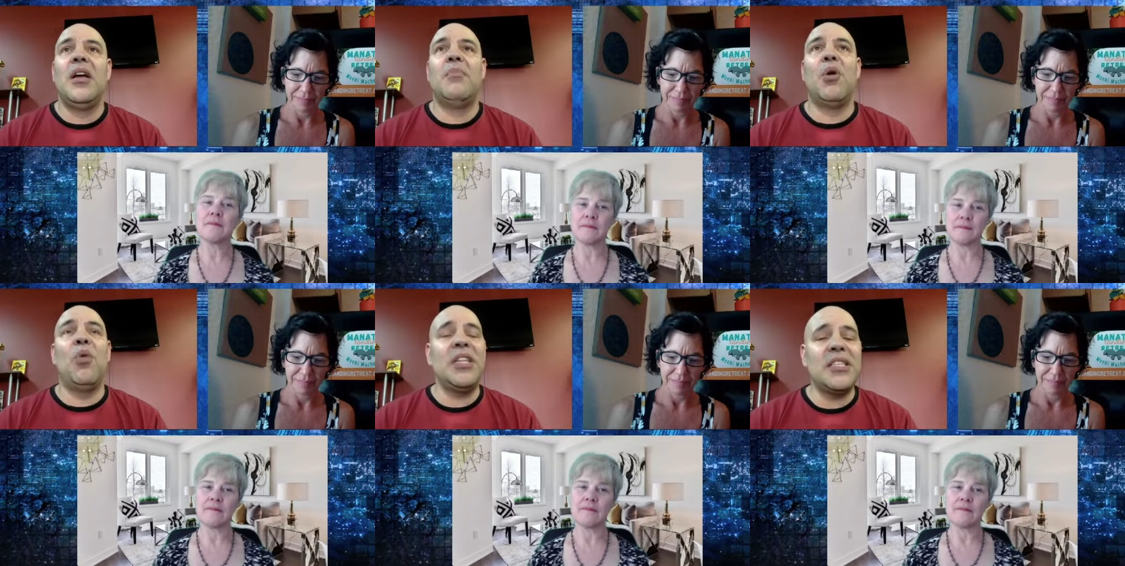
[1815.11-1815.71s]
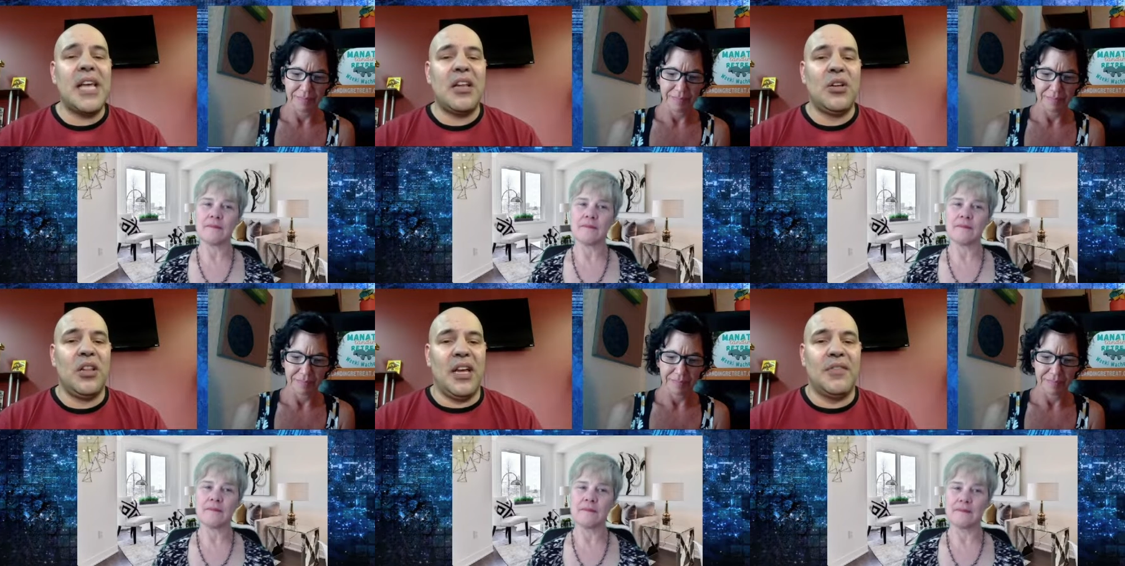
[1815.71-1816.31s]
Speaker 1: but what does that
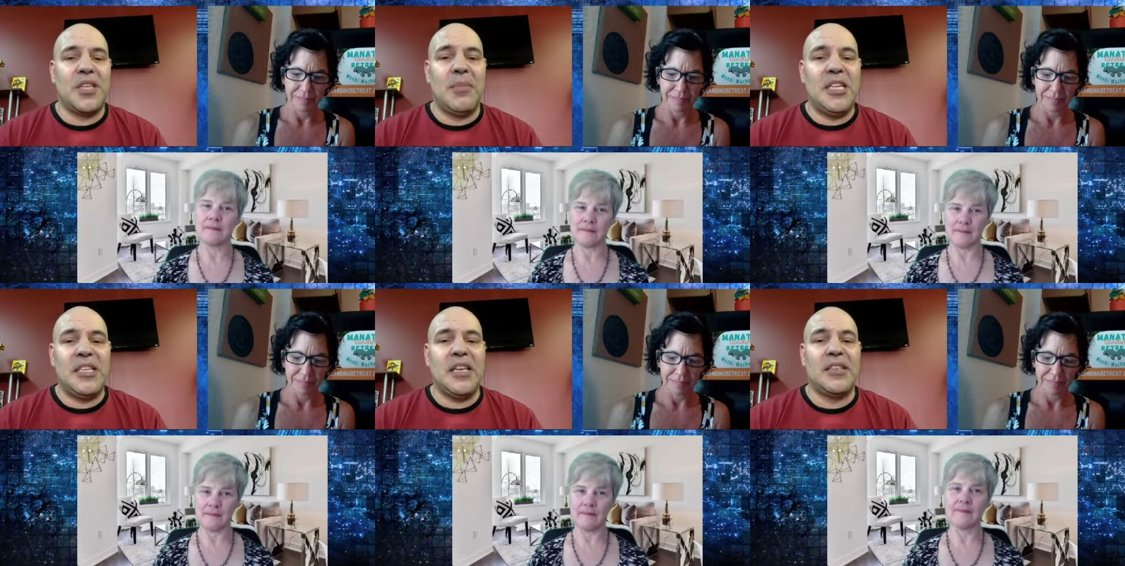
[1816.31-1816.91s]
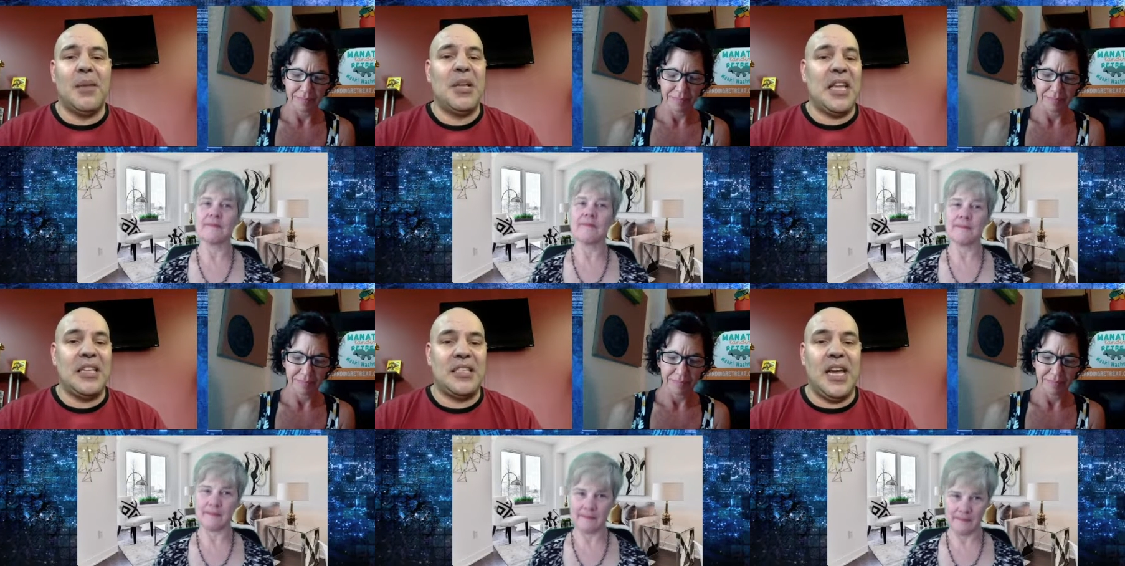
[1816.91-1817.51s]
look like? If somebody says, I'm at
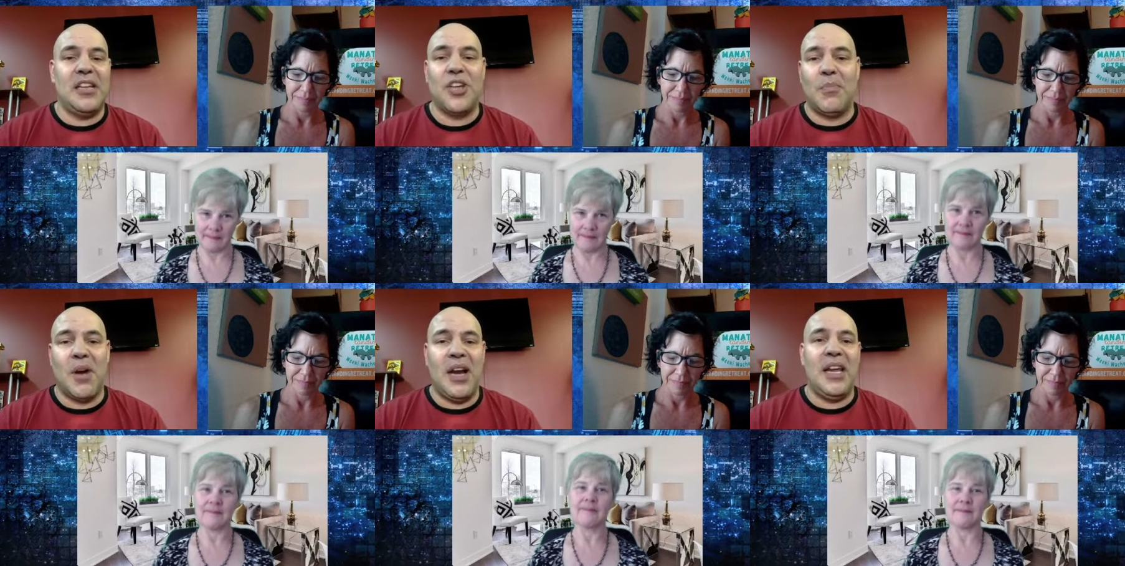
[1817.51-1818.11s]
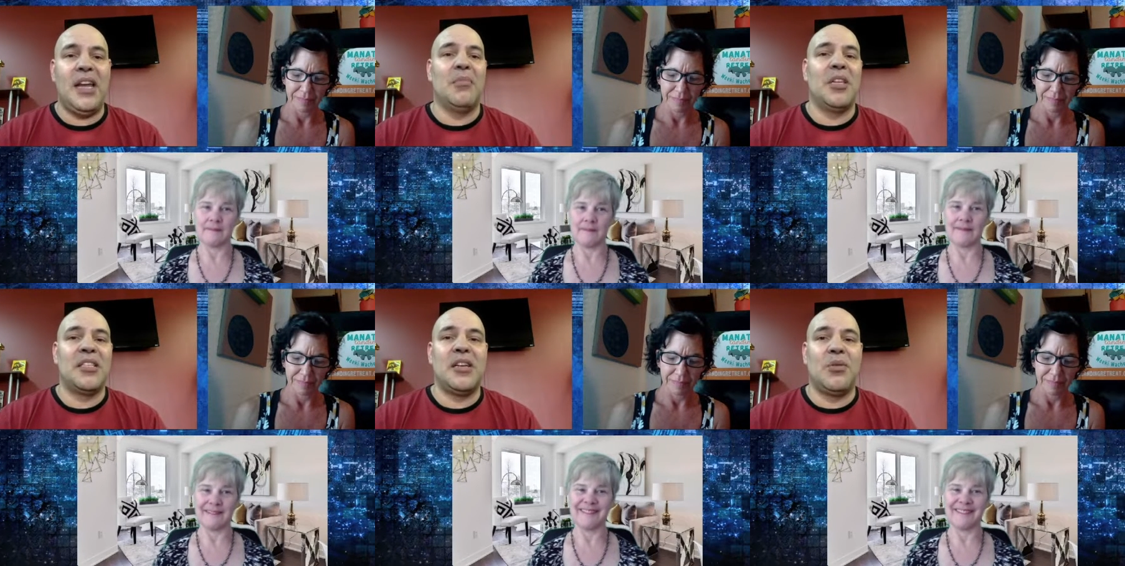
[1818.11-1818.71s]
that stage, I'm ready, I'm
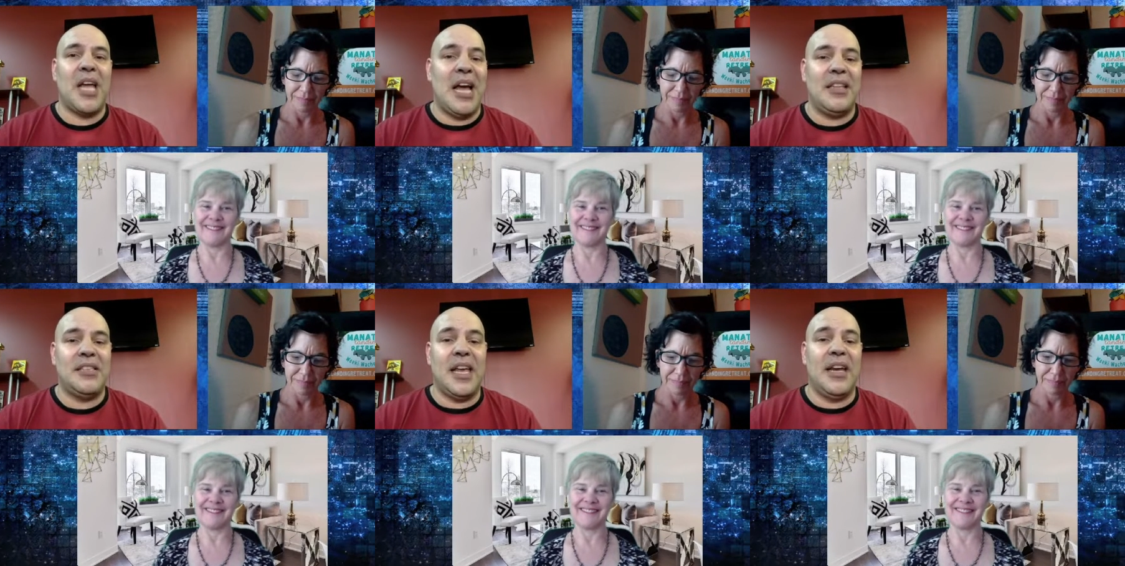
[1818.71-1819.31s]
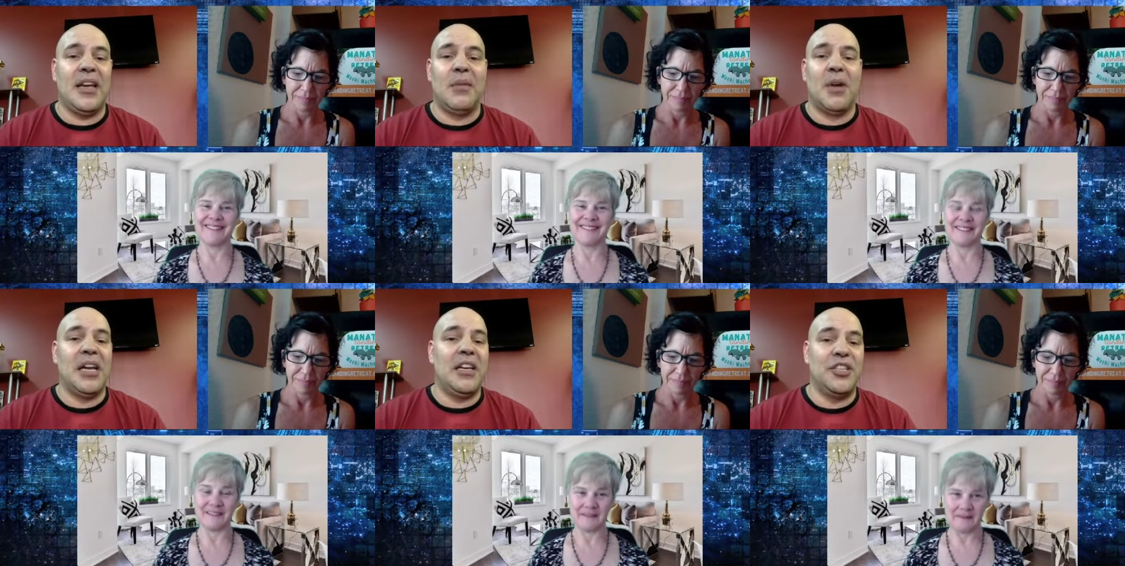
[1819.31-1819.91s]
listening to what Cathy's saying, and I'm
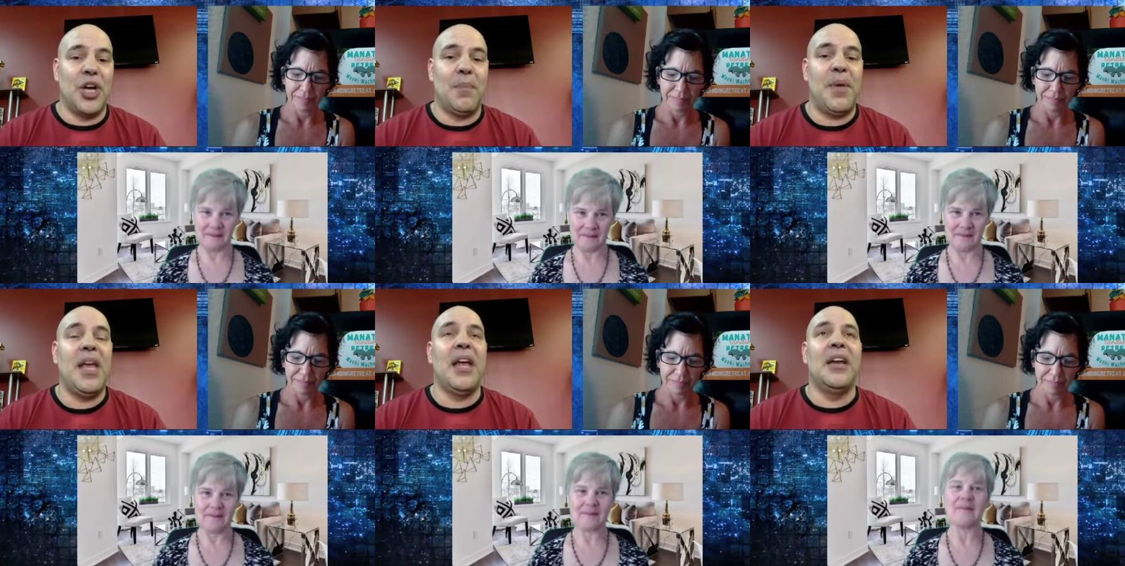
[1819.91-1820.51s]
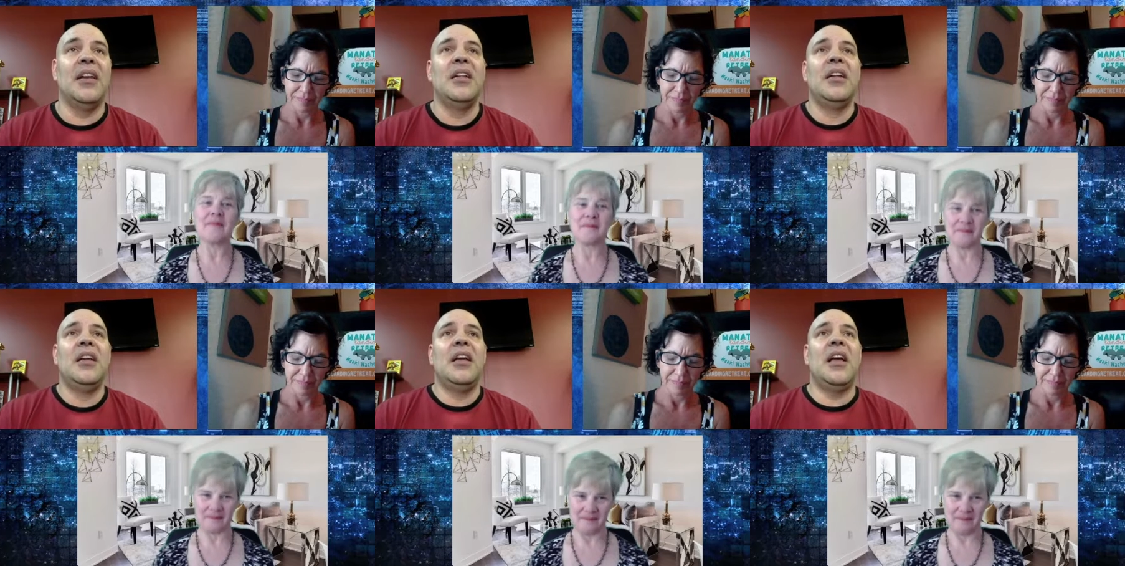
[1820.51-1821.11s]
ready to jump in,
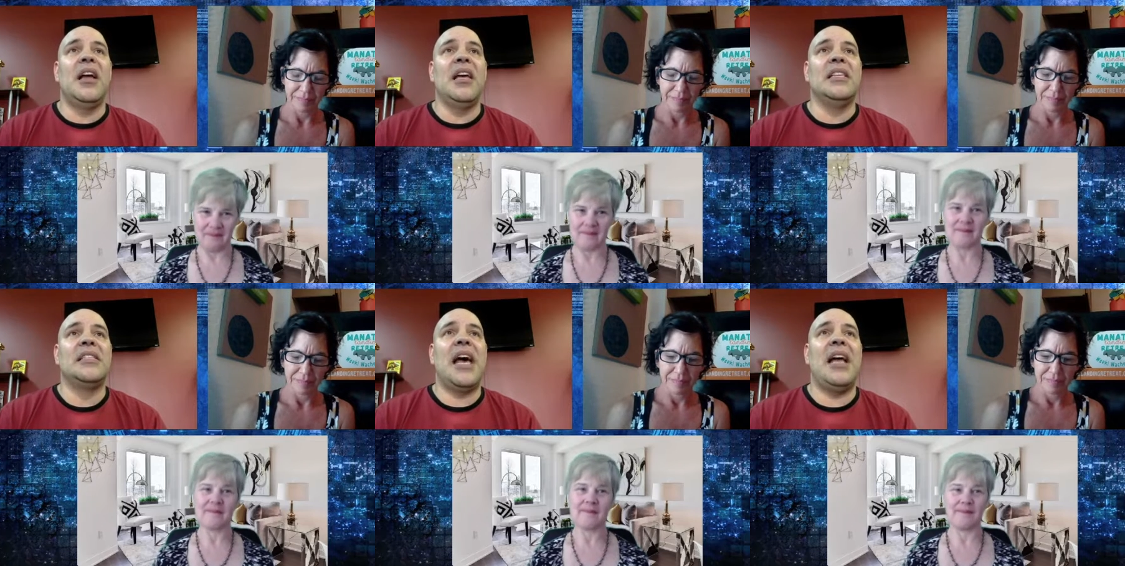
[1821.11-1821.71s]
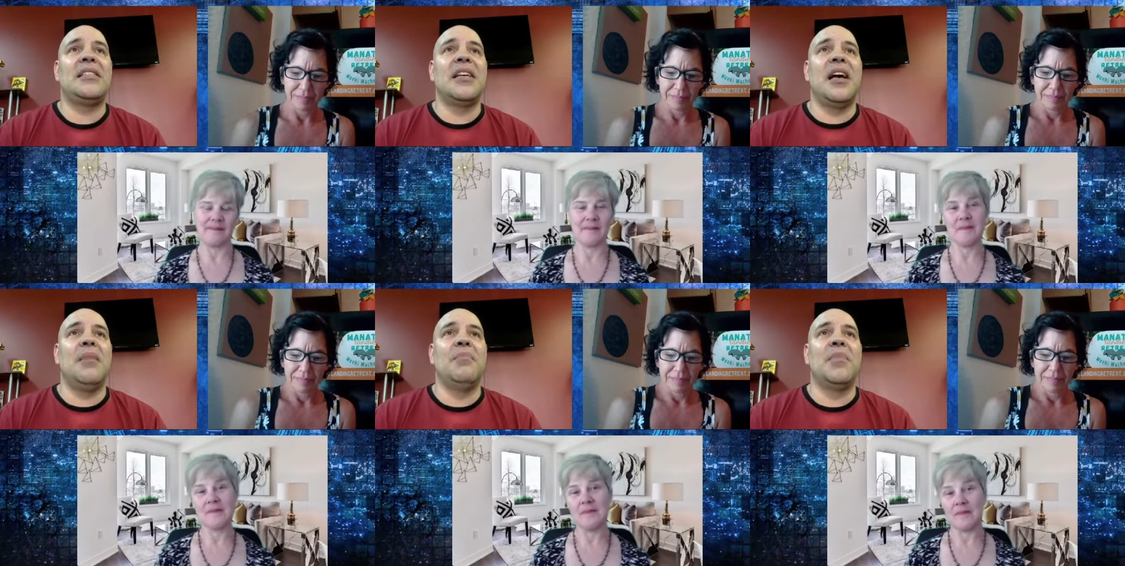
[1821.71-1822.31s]
uh, is that
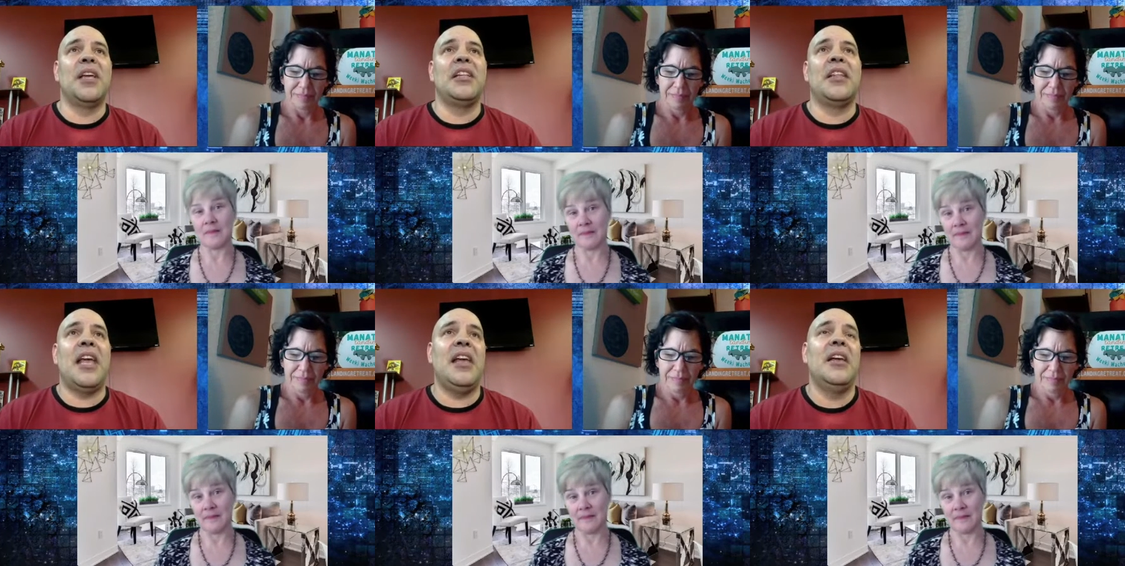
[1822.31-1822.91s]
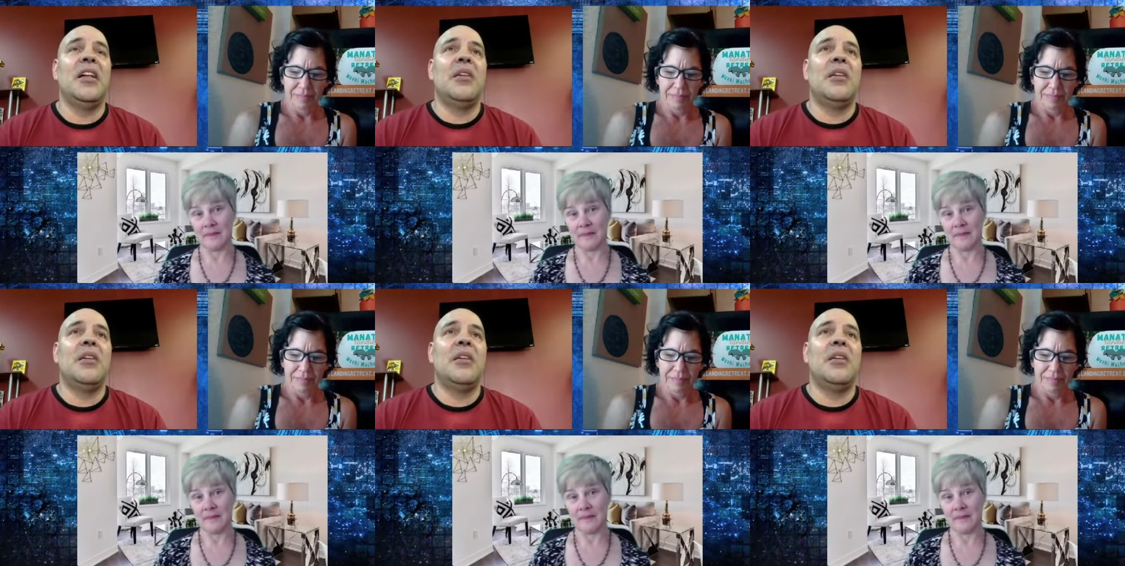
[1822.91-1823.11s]
um, like, do they